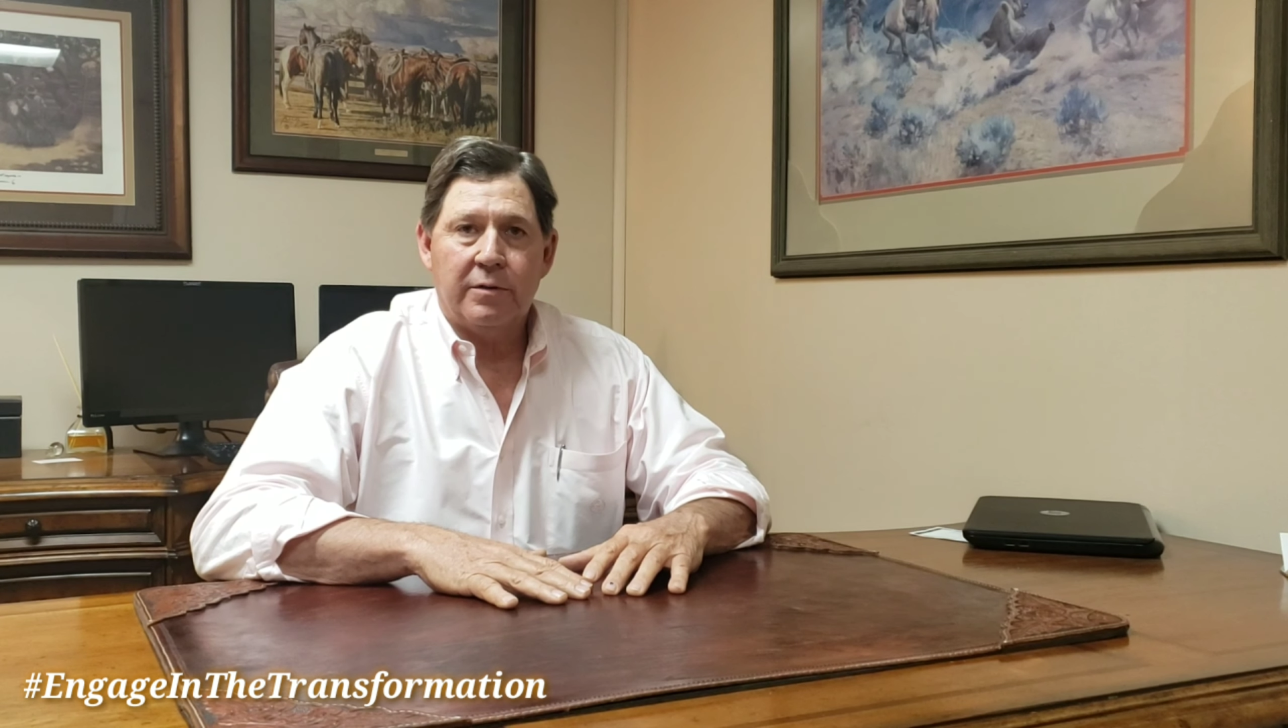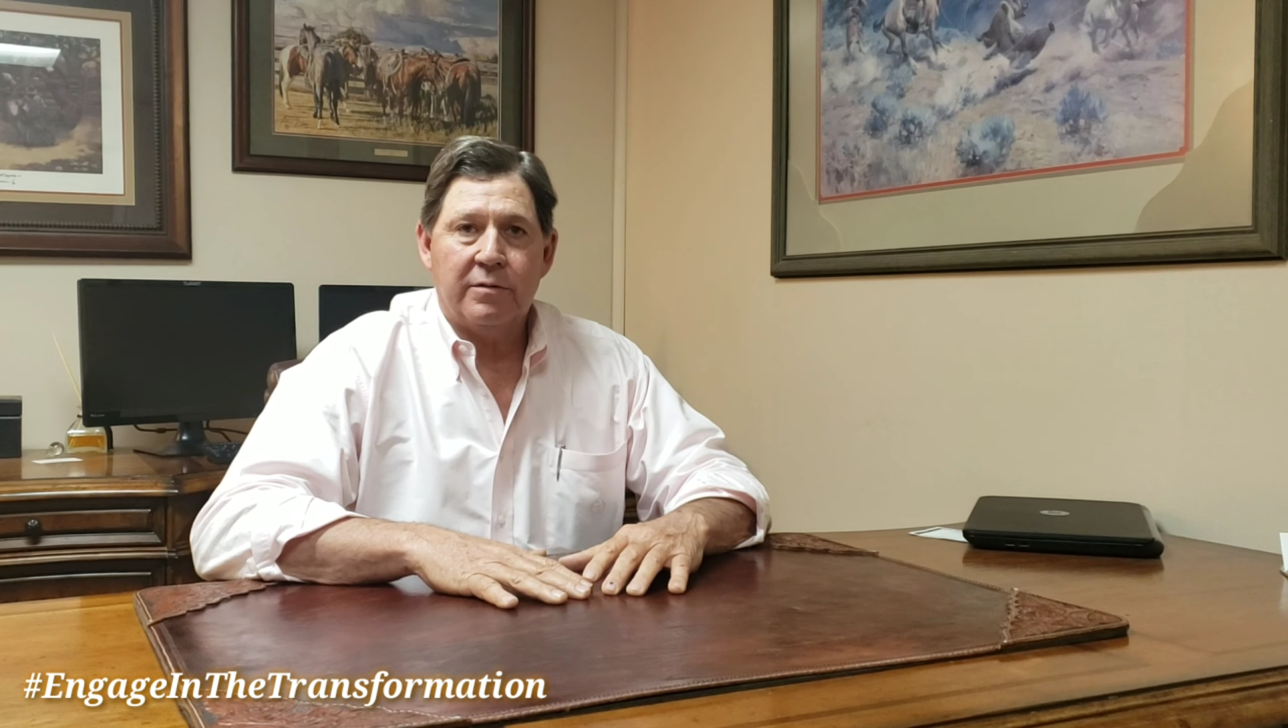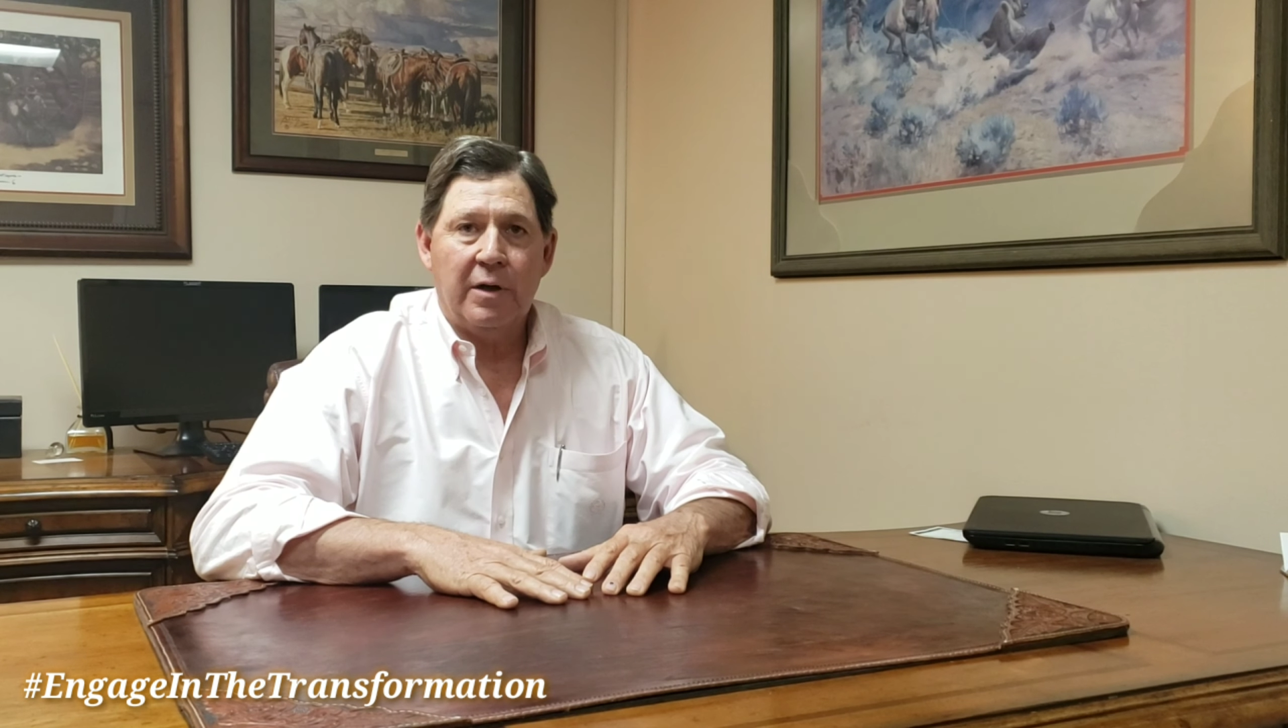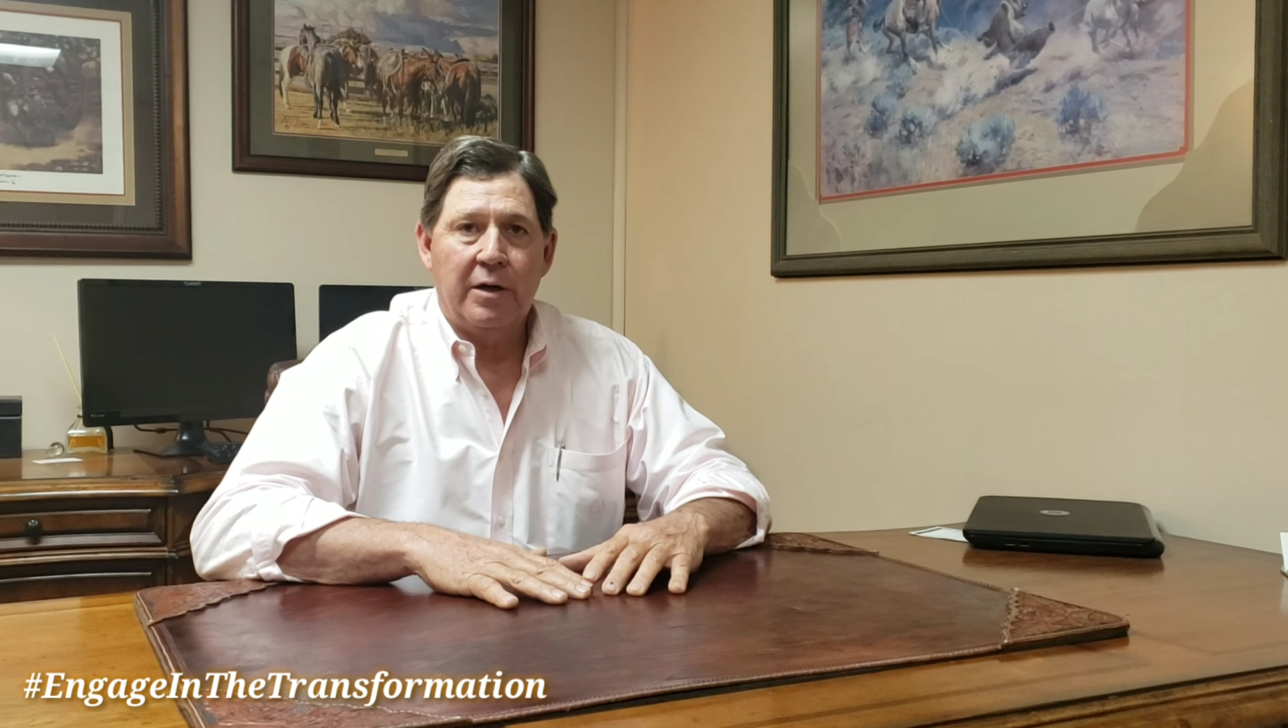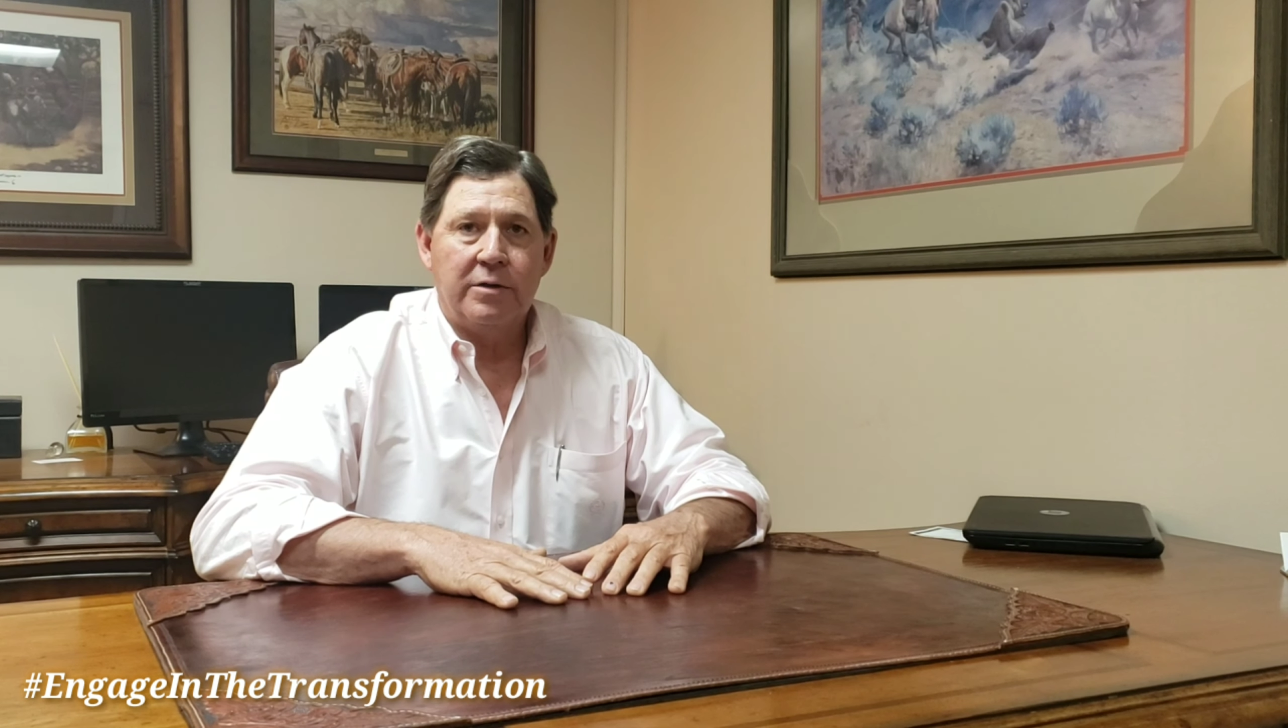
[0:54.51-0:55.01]
the
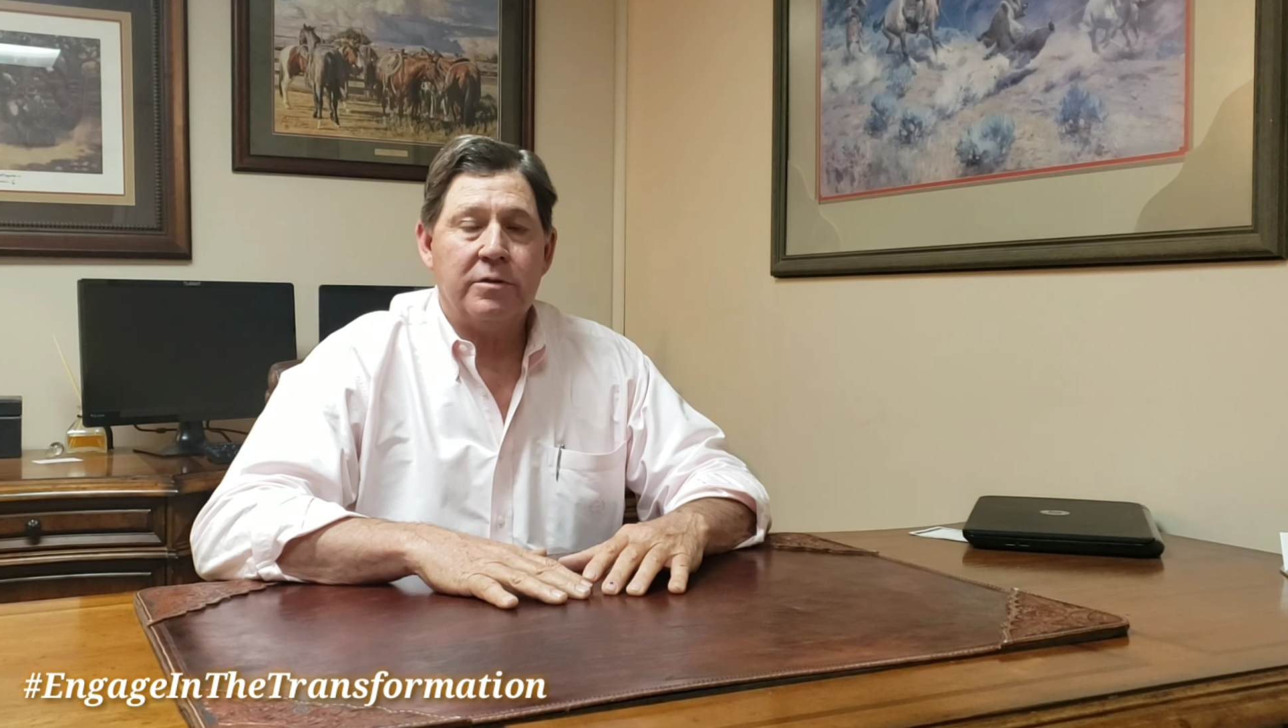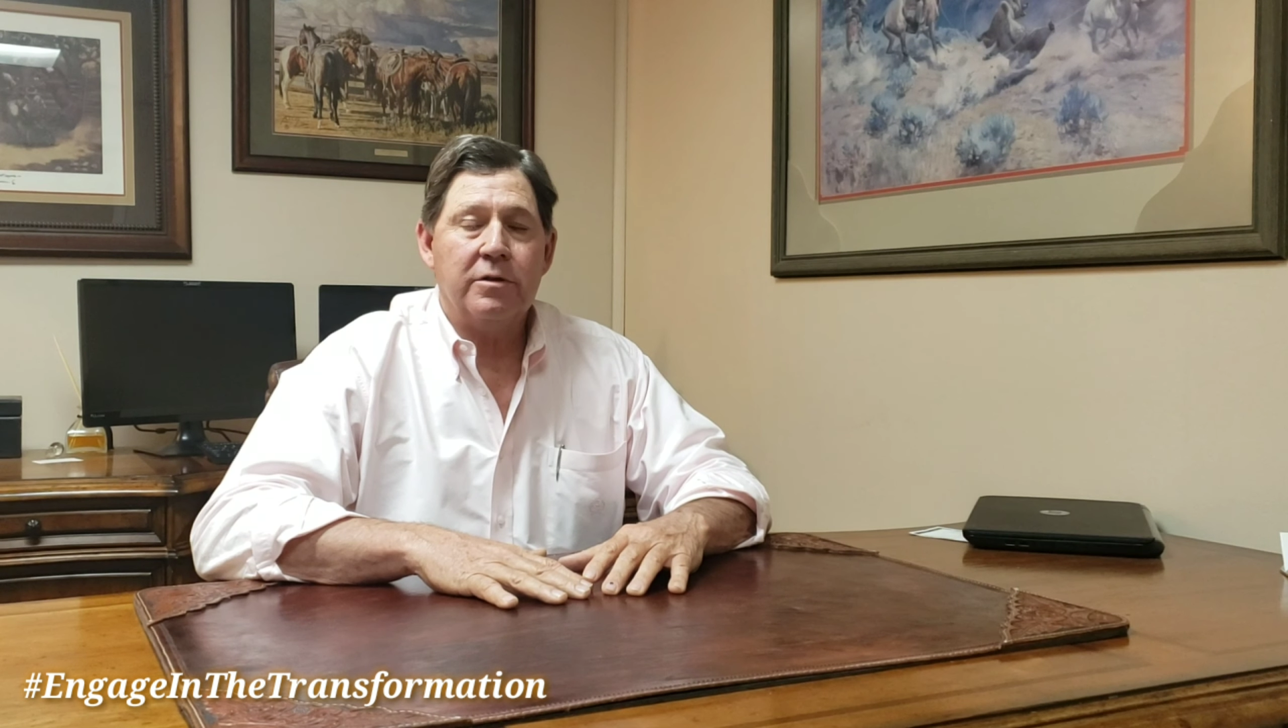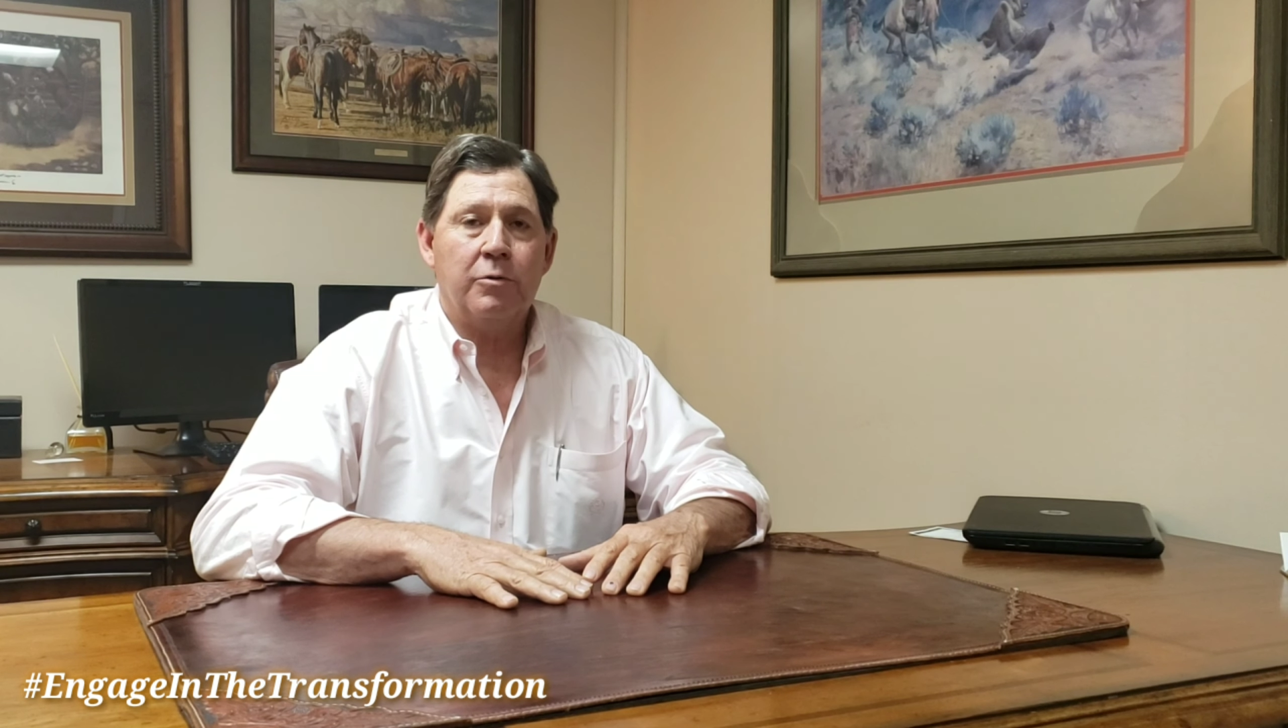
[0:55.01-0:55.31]
stage and the